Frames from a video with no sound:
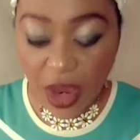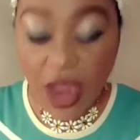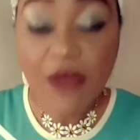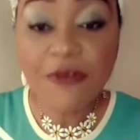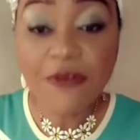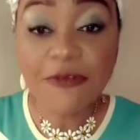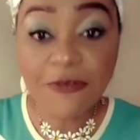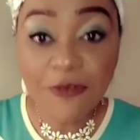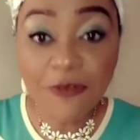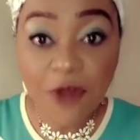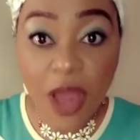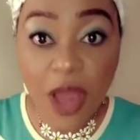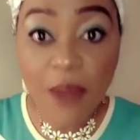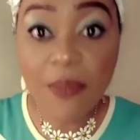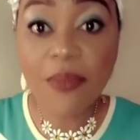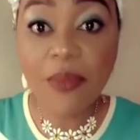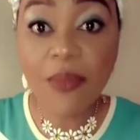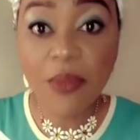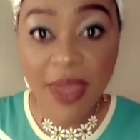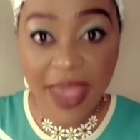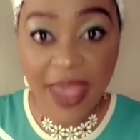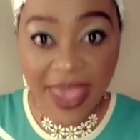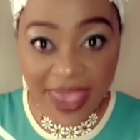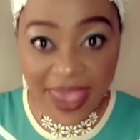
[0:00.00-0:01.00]
from
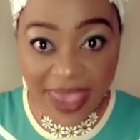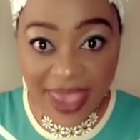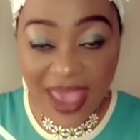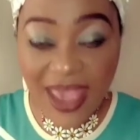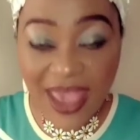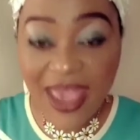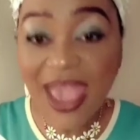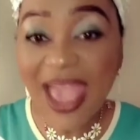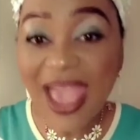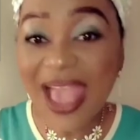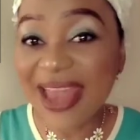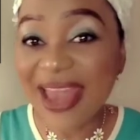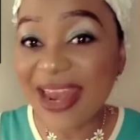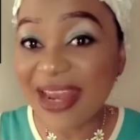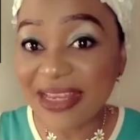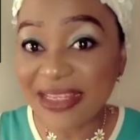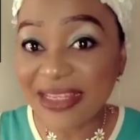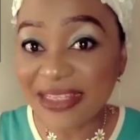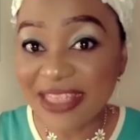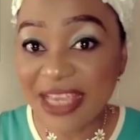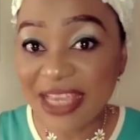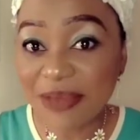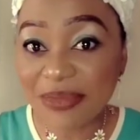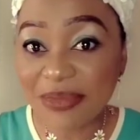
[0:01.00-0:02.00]
egg and at the
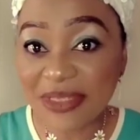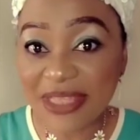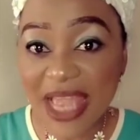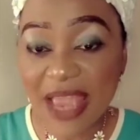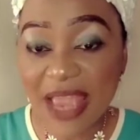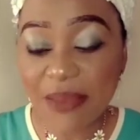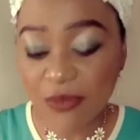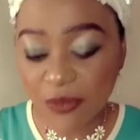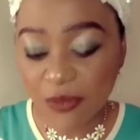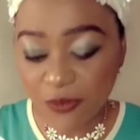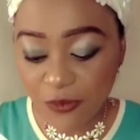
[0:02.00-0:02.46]
same time